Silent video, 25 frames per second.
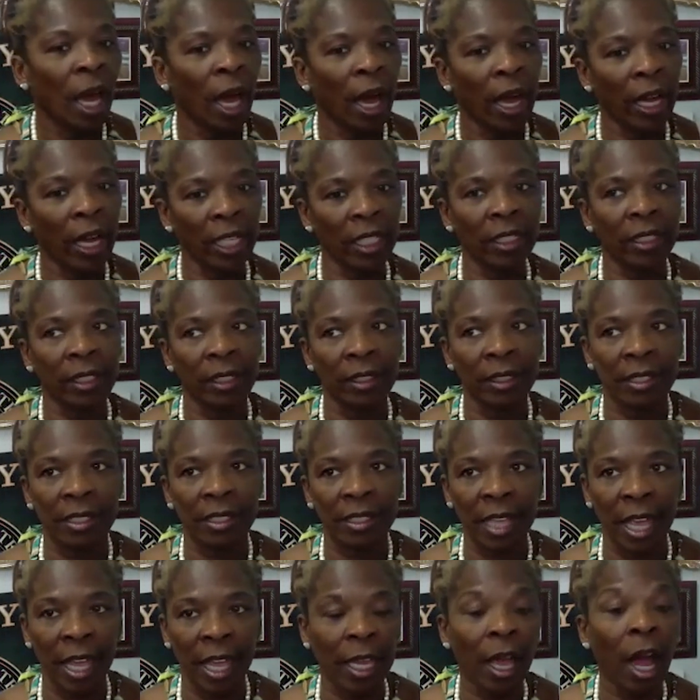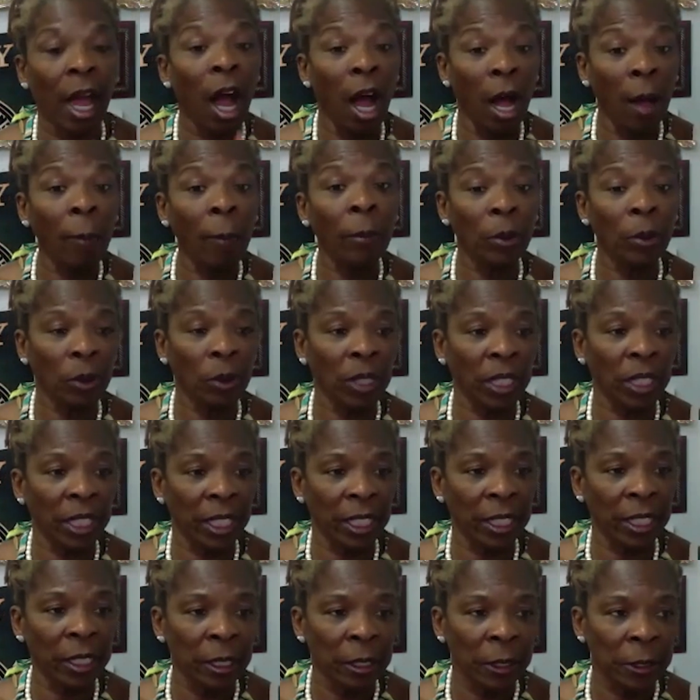I could say
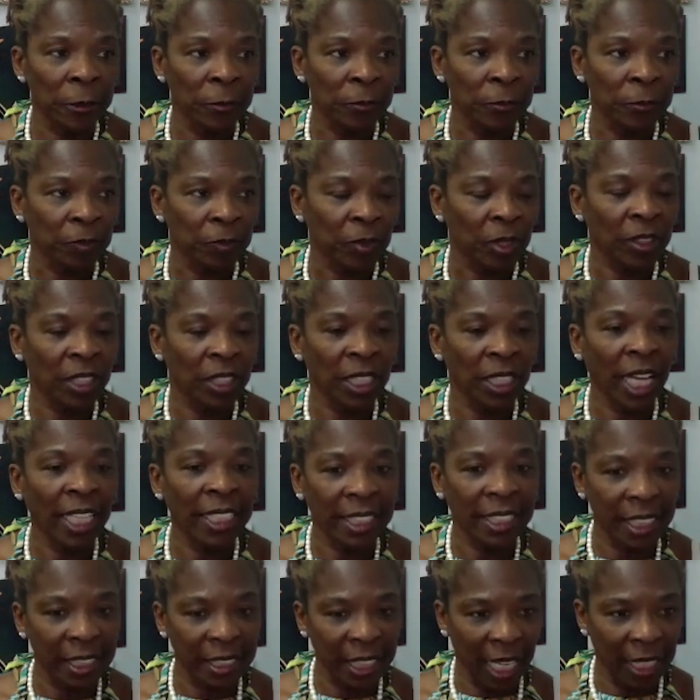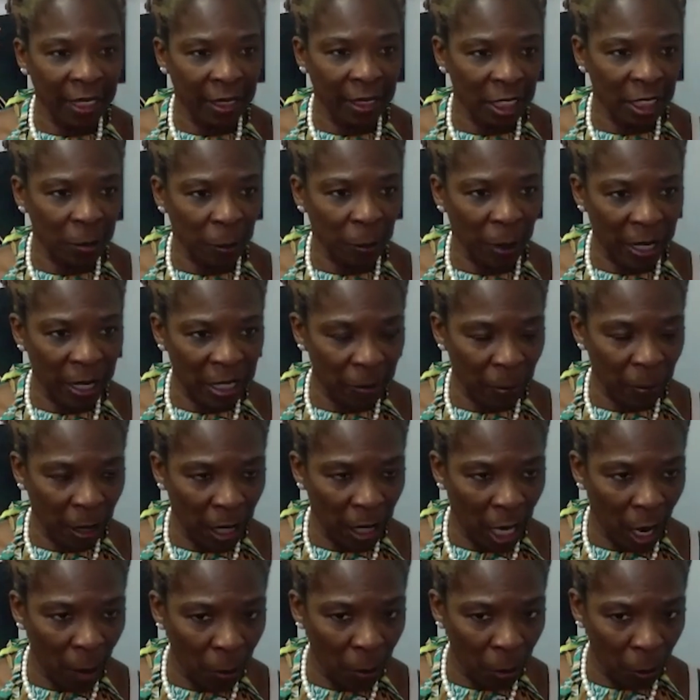humbly that I did not despise my
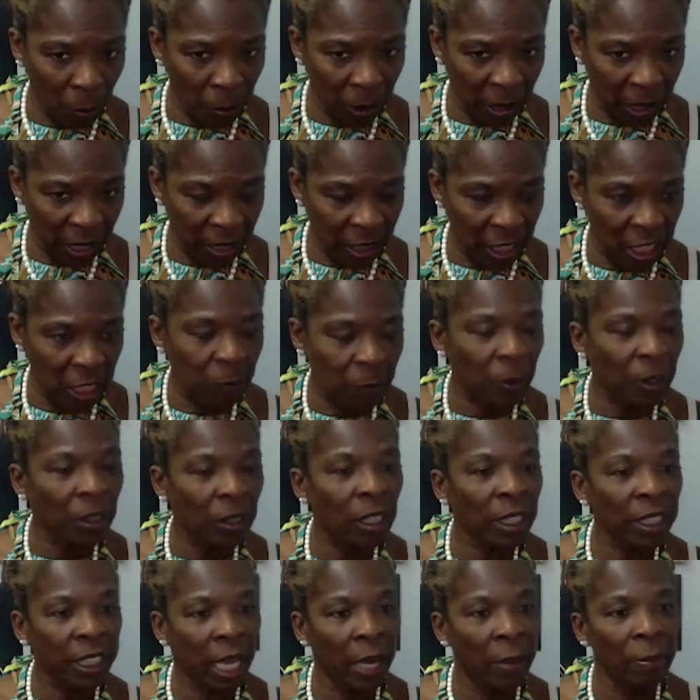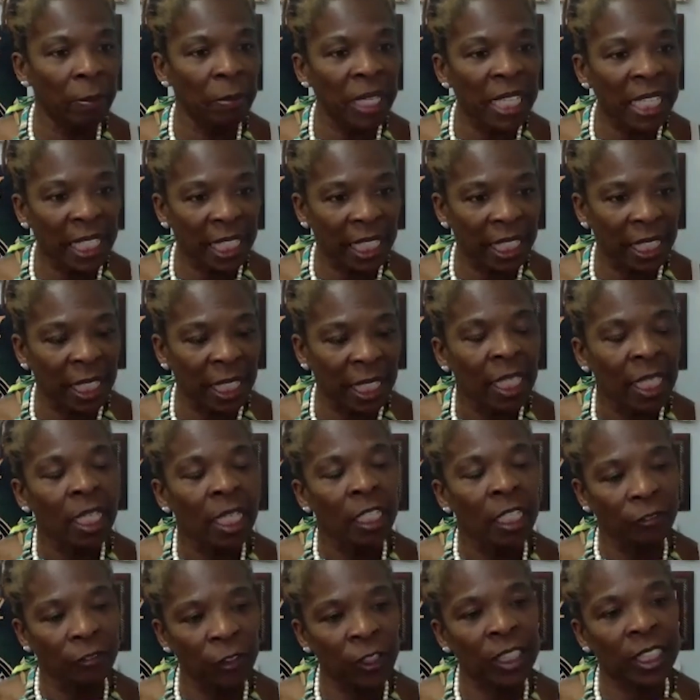humble beginnings, but look at me.
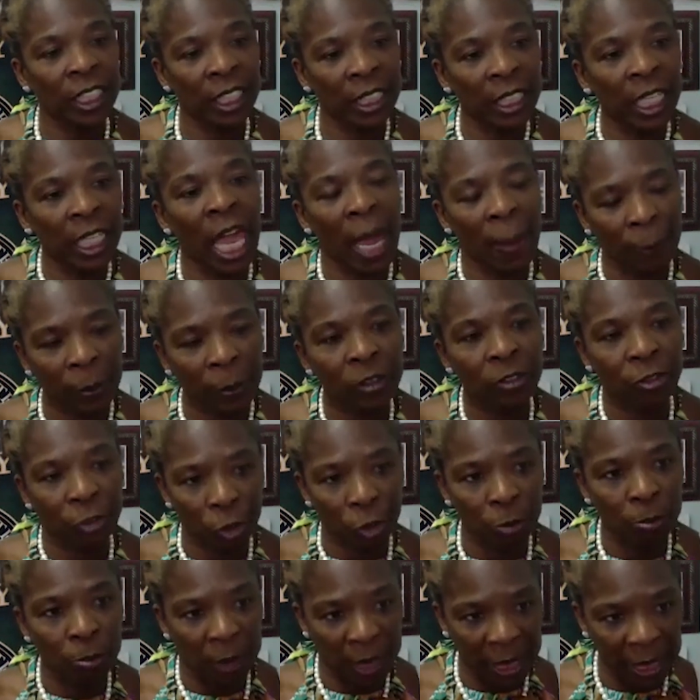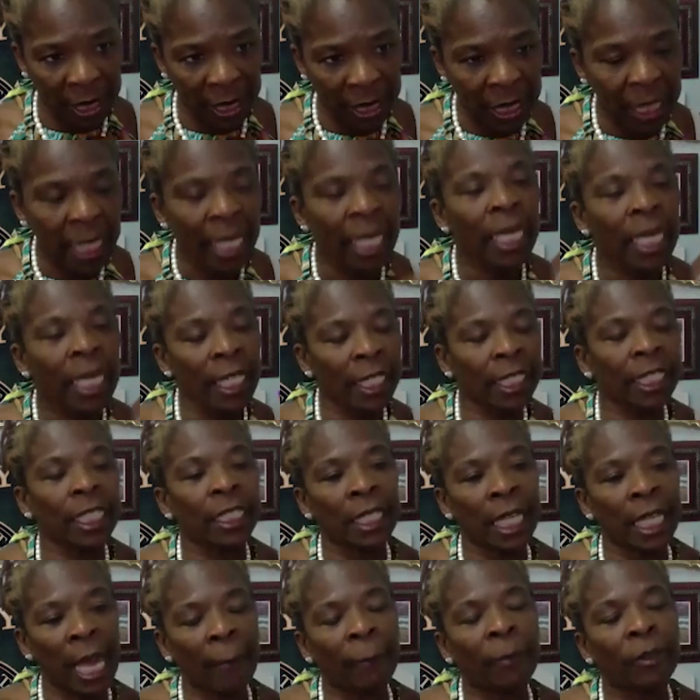If it can happen for me, it can
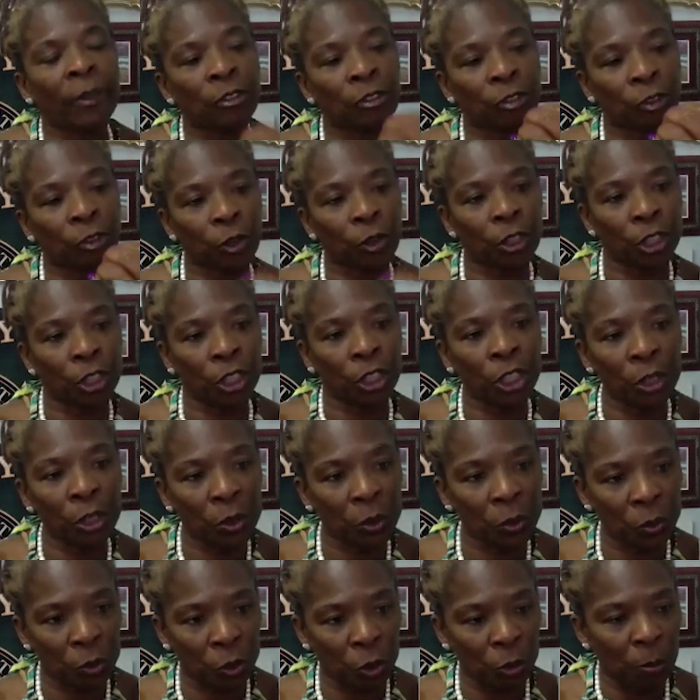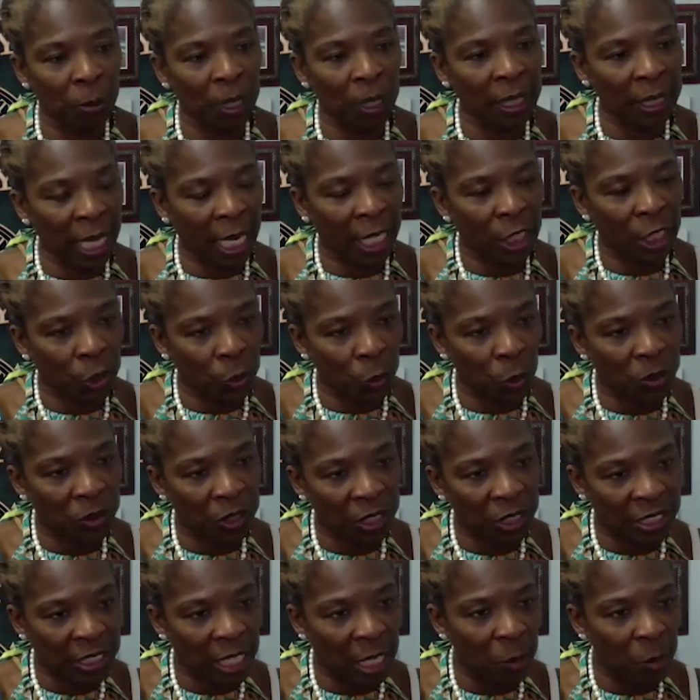happen for you. You may not do it
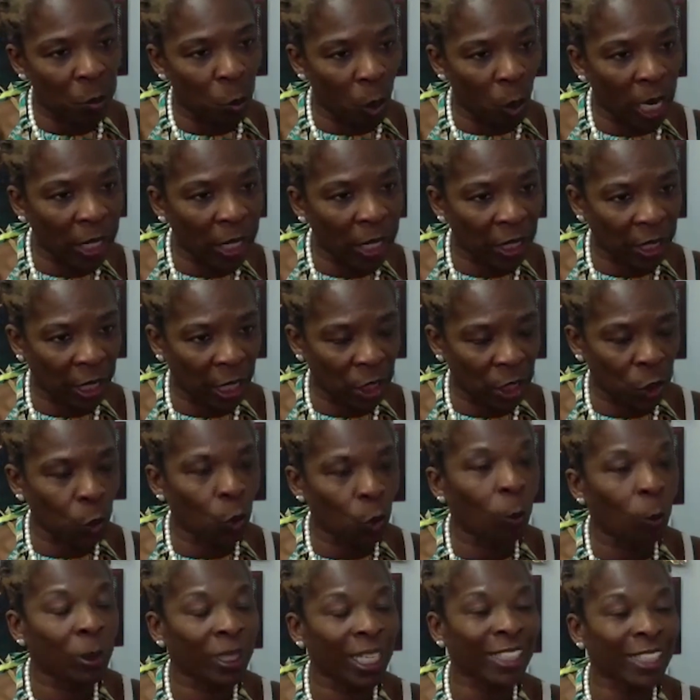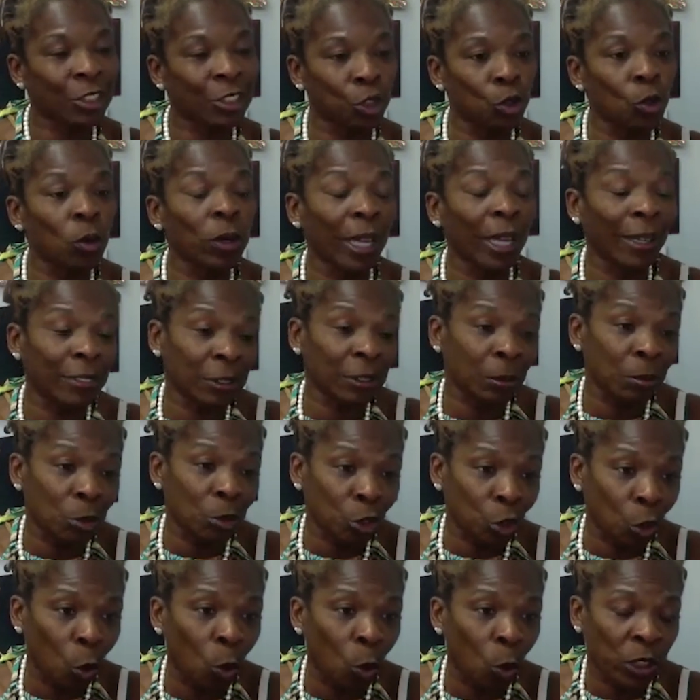the same way that I do it, but I do have some
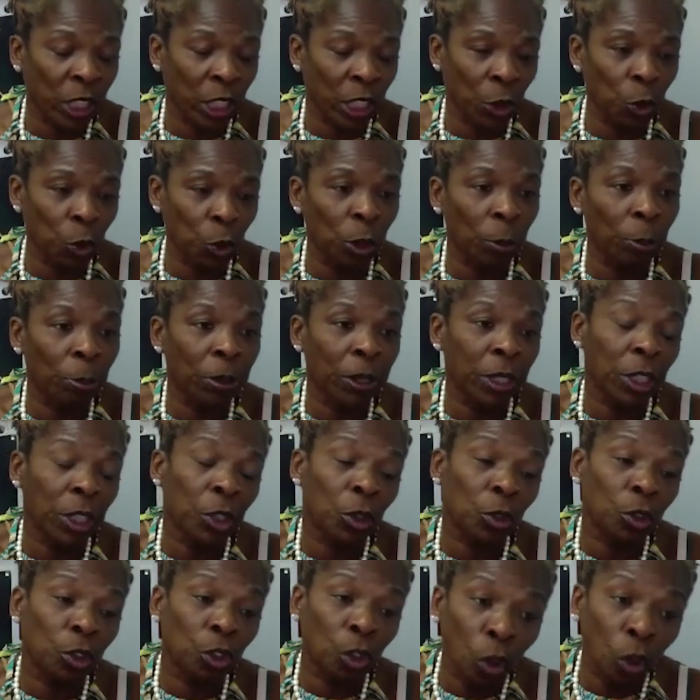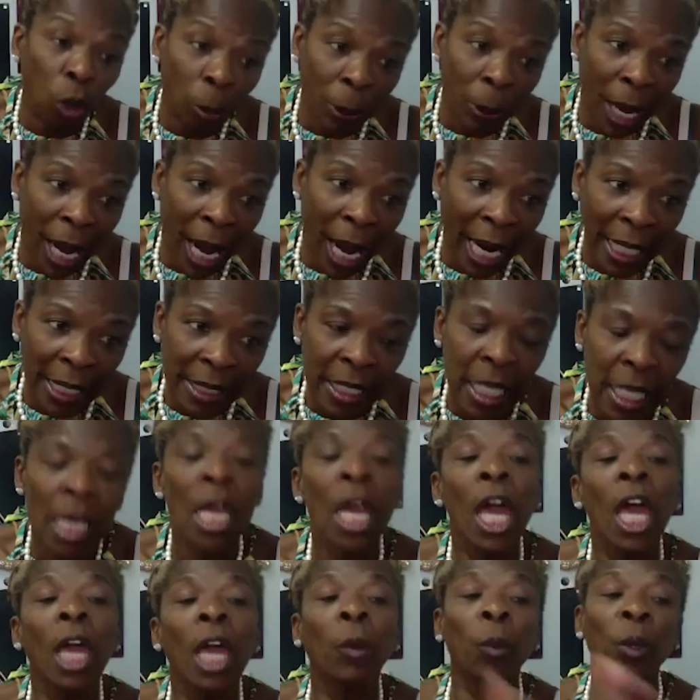tools that you can put in your toolbox
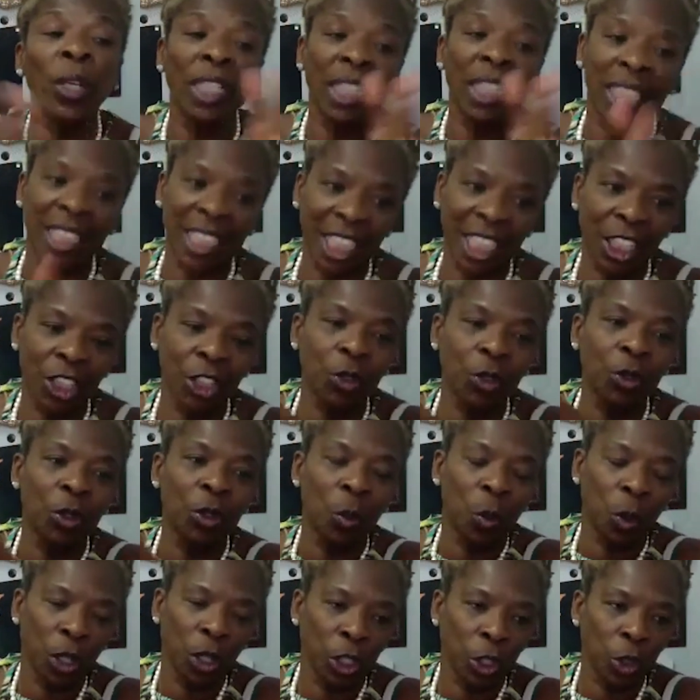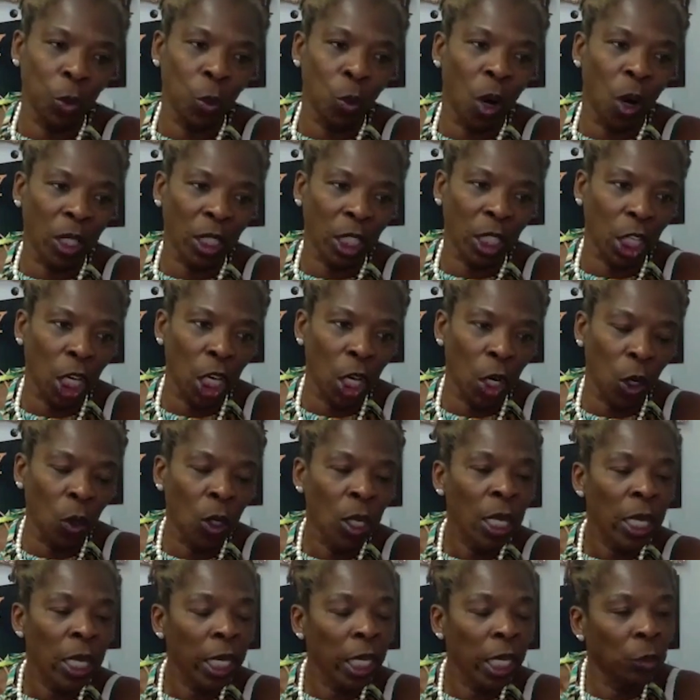and we can get you to where you want to go
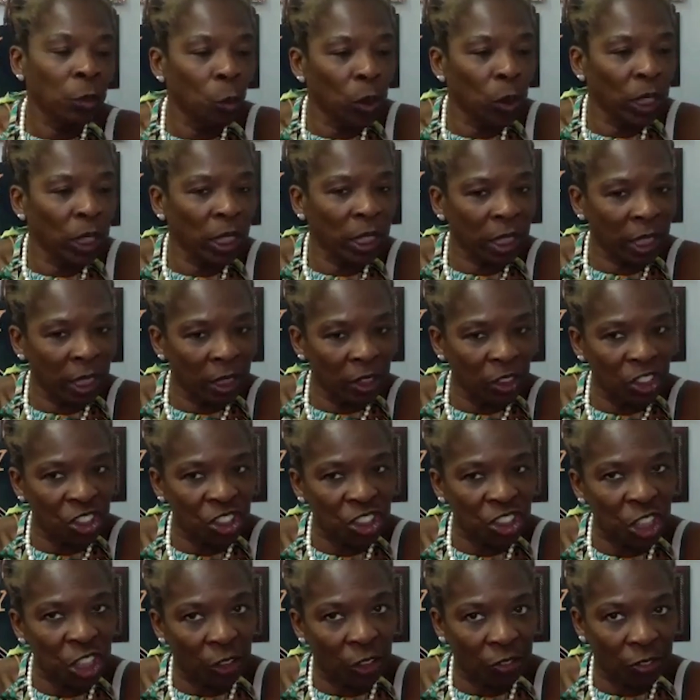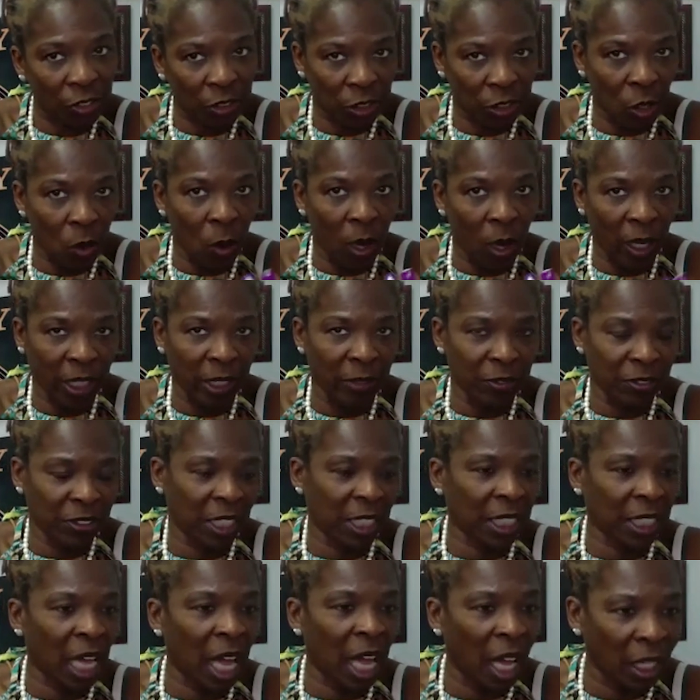and we can shift. So I have
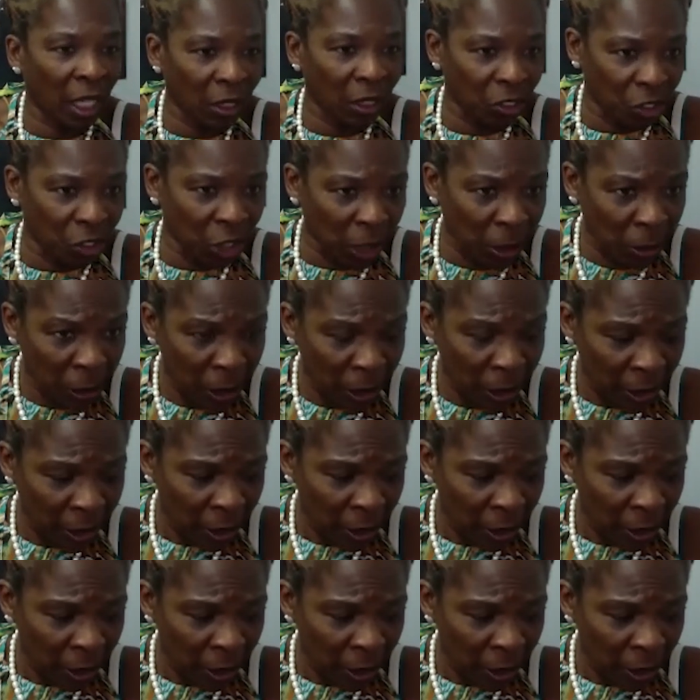psychology.